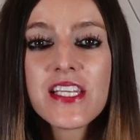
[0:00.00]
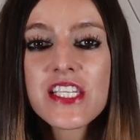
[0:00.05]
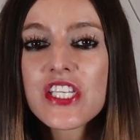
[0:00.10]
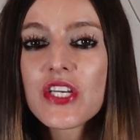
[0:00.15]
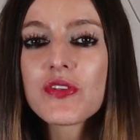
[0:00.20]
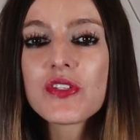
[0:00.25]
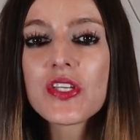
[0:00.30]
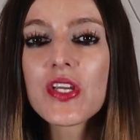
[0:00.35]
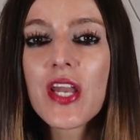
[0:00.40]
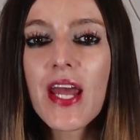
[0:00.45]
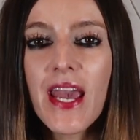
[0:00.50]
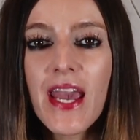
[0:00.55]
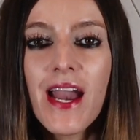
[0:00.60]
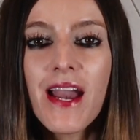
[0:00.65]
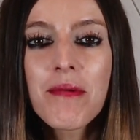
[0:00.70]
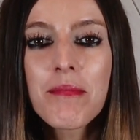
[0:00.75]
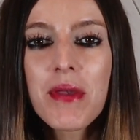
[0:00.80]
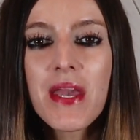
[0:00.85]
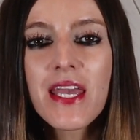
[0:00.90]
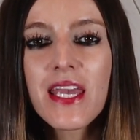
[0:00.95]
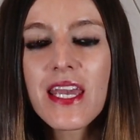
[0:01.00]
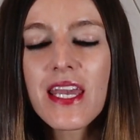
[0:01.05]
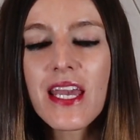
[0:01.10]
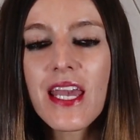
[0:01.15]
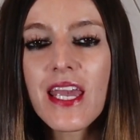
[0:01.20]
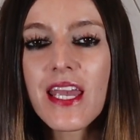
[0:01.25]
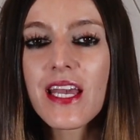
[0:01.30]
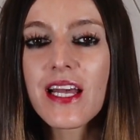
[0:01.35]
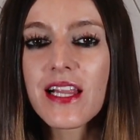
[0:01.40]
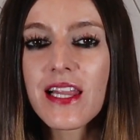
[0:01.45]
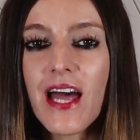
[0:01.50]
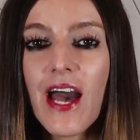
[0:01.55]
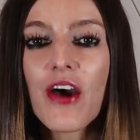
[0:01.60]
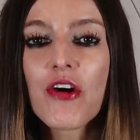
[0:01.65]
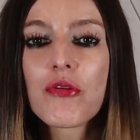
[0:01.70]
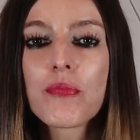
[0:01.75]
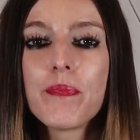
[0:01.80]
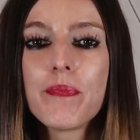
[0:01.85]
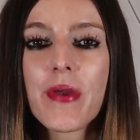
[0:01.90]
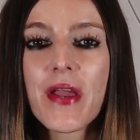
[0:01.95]
So today I'm making a
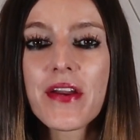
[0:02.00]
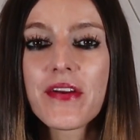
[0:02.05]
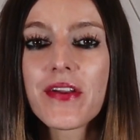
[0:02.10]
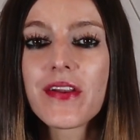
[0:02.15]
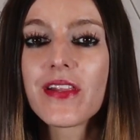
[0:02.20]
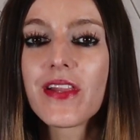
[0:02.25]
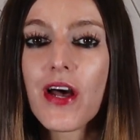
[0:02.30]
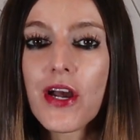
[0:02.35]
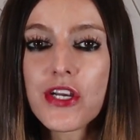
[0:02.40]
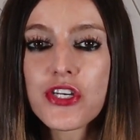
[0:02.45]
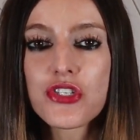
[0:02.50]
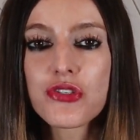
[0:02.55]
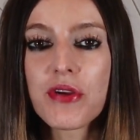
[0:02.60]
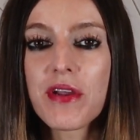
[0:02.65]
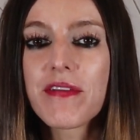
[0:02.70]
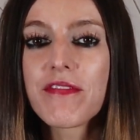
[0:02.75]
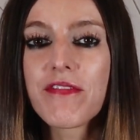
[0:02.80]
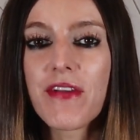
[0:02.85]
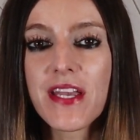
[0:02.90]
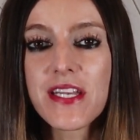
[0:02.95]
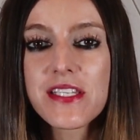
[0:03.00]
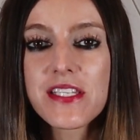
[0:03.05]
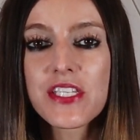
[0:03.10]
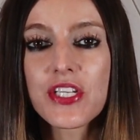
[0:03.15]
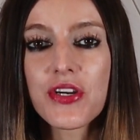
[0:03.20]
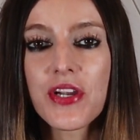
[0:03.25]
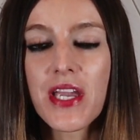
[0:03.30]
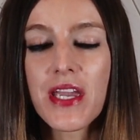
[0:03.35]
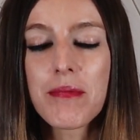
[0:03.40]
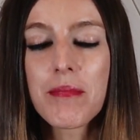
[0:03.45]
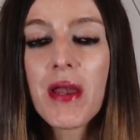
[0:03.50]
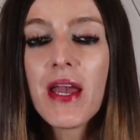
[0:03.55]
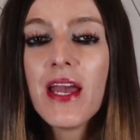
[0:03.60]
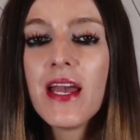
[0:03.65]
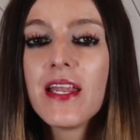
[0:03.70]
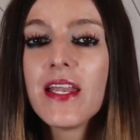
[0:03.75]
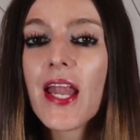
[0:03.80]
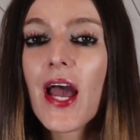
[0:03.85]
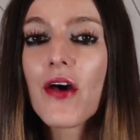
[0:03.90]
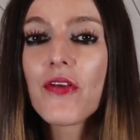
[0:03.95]
Cloudberry Luxury Face Cream.
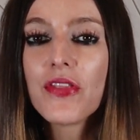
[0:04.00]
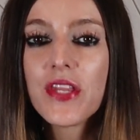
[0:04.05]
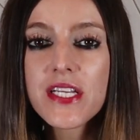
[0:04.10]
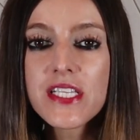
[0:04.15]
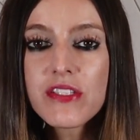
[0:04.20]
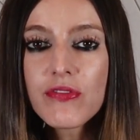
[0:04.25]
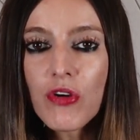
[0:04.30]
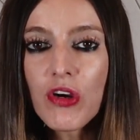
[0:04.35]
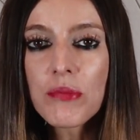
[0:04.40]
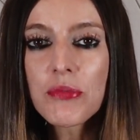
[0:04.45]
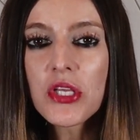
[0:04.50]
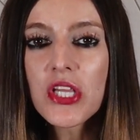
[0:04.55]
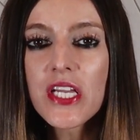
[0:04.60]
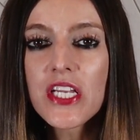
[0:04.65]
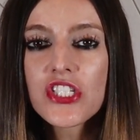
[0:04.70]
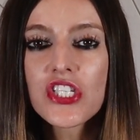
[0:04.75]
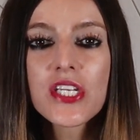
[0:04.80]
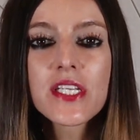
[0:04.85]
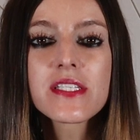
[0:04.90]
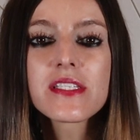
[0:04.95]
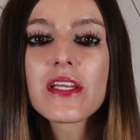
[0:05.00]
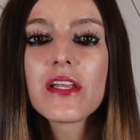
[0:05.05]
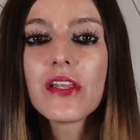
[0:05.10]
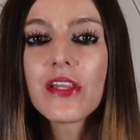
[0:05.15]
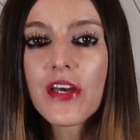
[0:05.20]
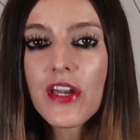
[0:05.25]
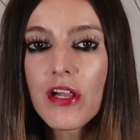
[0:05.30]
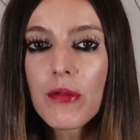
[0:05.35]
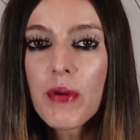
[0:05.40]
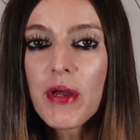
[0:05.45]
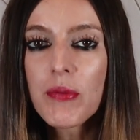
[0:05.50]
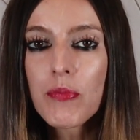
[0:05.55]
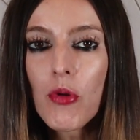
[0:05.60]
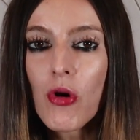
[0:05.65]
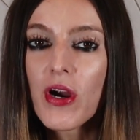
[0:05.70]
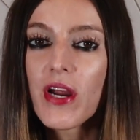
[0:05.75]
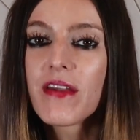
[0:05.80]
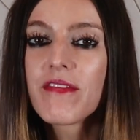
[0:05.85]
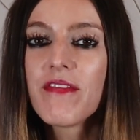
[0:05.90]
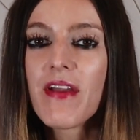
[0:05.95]
Now this formulation is a little bit
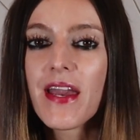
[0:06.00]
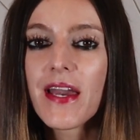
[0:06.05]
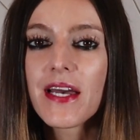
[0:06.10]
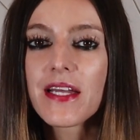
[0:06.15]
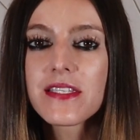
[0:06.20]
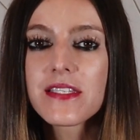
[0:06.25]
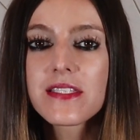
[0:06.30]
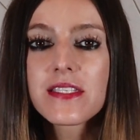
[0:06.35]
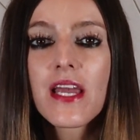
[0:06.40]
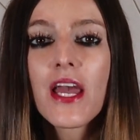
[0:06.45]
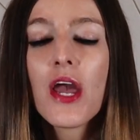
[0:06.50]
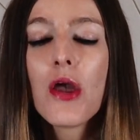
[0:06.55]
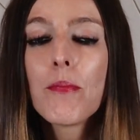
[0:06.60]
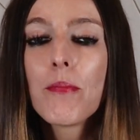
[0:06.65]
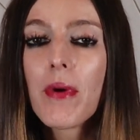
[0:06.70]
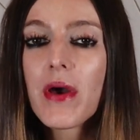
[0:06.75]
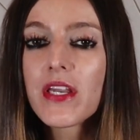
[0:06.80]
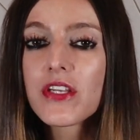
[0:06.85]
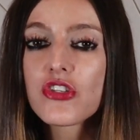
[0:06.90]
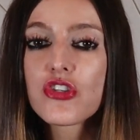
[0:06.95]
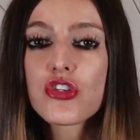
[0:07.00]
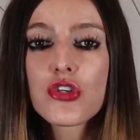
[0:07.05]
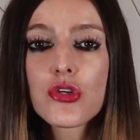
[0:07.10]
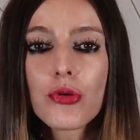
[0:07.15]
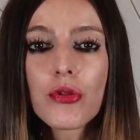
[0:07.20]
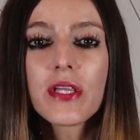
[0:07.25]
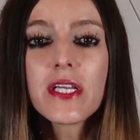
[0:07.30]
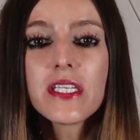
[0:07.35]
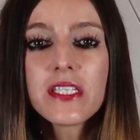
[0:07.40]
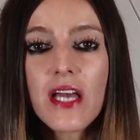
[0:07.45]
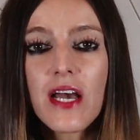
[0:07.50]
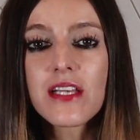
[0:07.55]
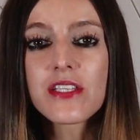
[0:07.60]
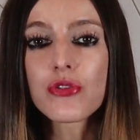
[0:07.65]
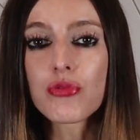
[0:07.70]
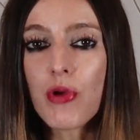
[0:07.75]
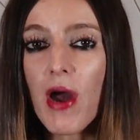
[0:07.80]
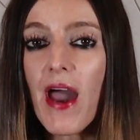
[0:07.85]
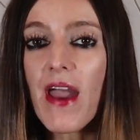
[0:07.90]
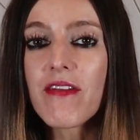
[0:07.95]
more advanced, but it truly
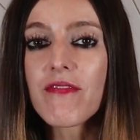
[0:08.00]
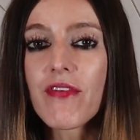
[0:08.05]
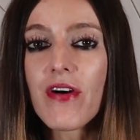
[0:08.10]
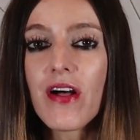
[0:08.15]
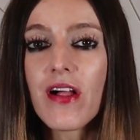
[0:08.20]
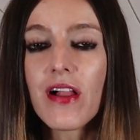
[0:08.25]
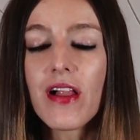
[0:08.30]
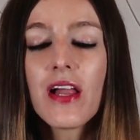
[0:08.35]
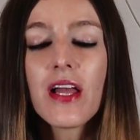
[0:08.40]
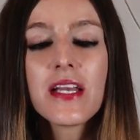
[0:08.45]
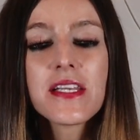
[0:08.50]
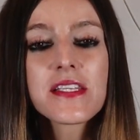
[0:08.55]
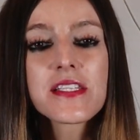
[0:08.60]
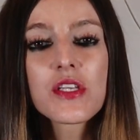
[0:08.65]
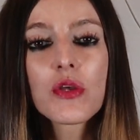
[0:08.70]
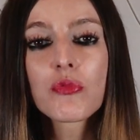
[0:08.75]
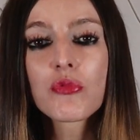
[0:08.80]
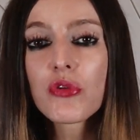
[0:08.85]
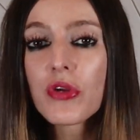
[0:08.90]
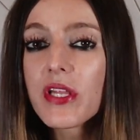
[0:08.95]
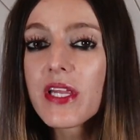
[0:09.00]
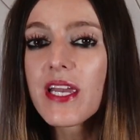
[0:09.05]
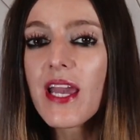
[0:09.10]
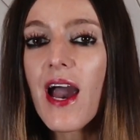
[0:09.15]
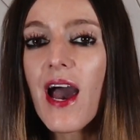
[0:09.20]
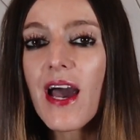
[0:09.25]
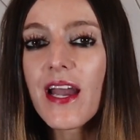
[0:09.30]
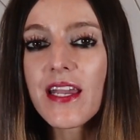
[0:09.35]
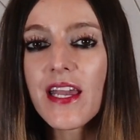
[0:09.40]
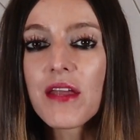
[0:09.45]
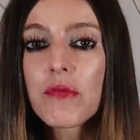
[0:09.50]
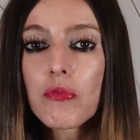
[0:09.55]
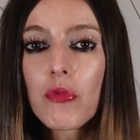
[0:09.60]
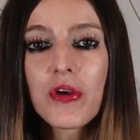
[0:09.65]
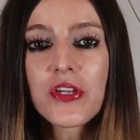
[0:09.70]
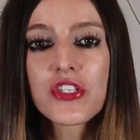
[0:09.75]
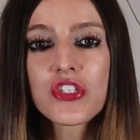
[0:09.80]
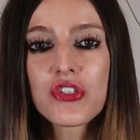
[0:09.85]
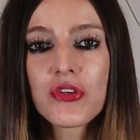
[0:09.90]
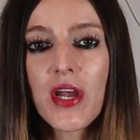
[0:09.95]
does rival some really high-end
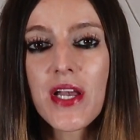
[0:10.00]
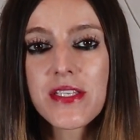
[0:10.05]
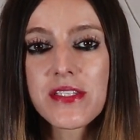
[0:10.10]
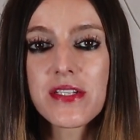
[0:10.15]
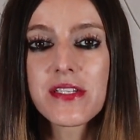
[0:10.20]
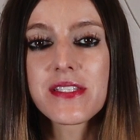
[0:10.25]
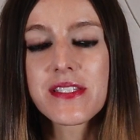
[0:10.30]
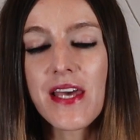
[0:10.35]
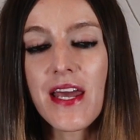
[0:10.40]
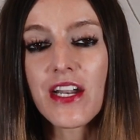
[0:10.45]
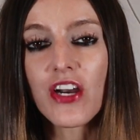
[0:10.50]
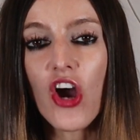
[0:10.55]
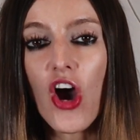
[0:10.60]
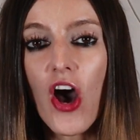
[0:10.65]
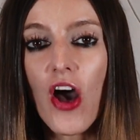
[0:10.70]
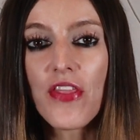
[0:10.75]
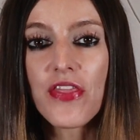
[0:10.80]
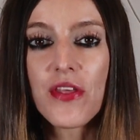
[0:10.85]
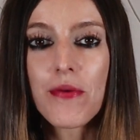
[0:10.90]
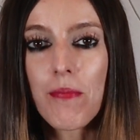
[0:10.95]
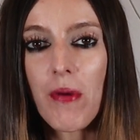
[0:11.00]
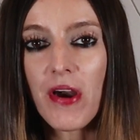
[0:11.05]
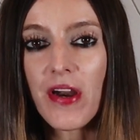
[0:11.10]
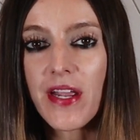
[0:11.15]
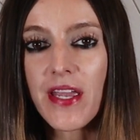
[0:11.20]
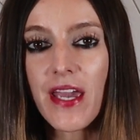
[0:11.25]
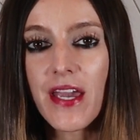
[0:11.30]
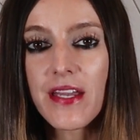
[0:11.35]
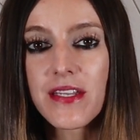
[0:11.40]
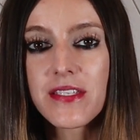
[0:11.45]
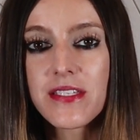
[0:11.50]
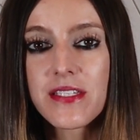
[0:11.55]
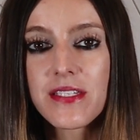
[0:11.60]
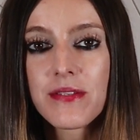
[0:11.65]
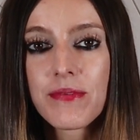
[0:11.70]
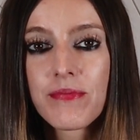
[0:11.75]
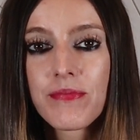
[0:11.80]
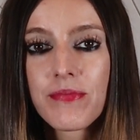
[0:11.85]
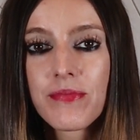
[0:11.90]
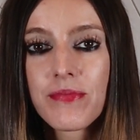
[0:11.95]
moisturizers that are on the market.